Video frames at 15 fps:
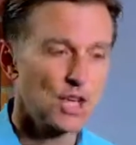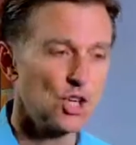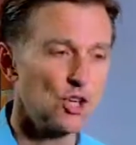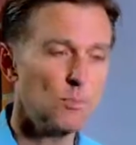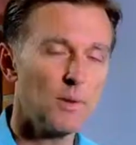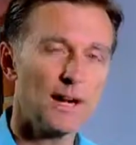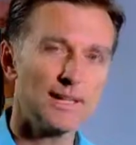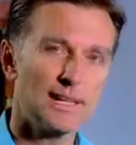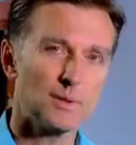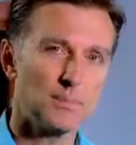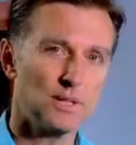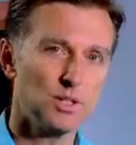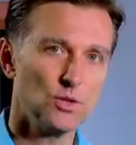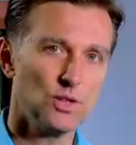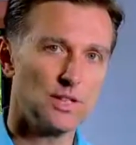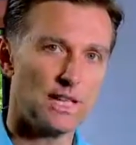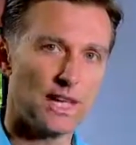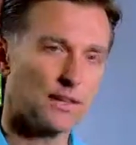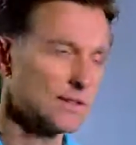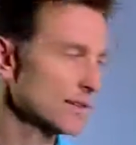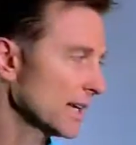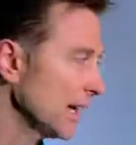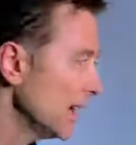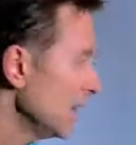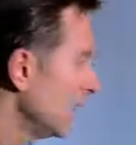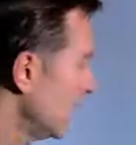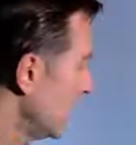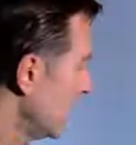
You might not be doing that, okay?